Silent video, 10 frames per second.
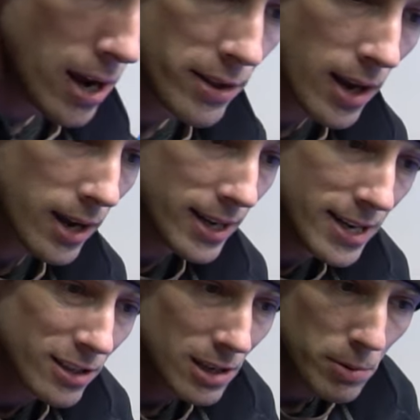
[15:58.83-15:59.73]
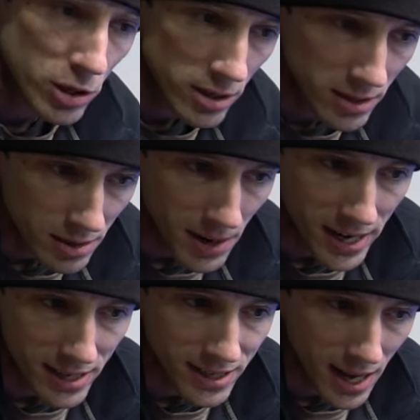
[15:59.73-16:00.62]
I think I can easily push this to
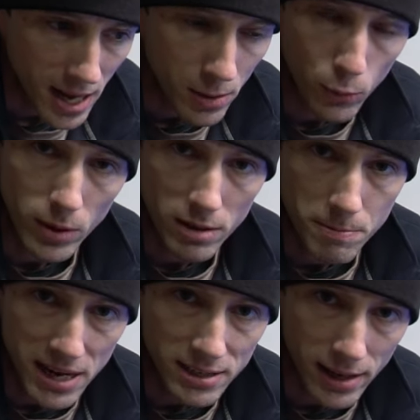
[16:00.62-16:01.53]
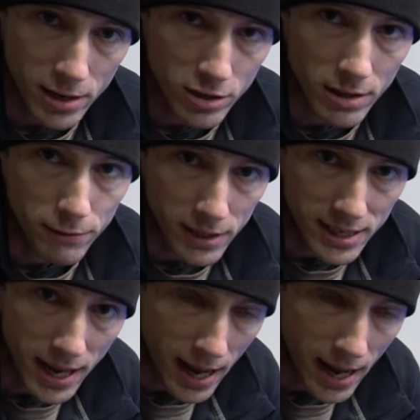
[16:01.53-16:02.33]
minus 10 with base layers and a fleece